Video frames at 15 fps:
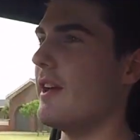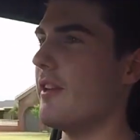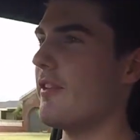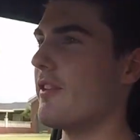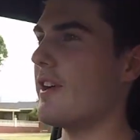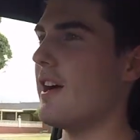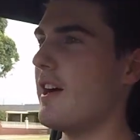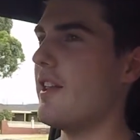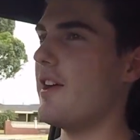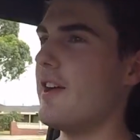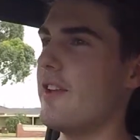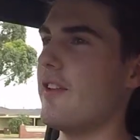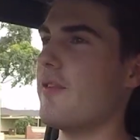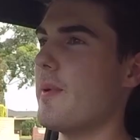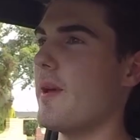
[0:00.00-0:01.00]
a
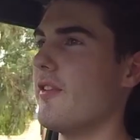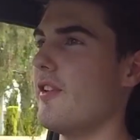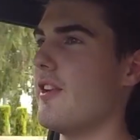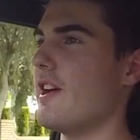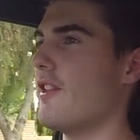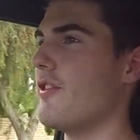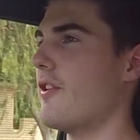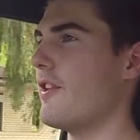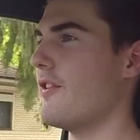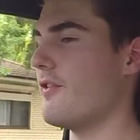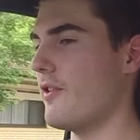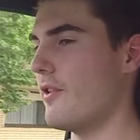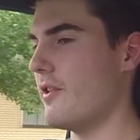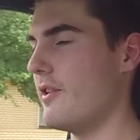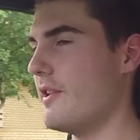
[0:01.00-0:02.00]
Skyline, especially an
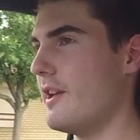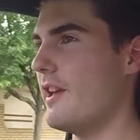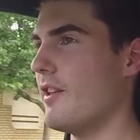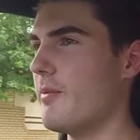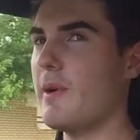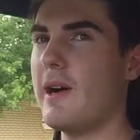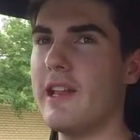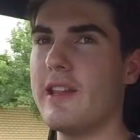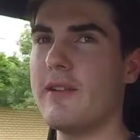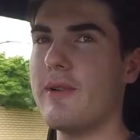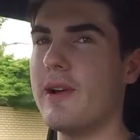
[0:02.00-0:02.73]
R34, is widely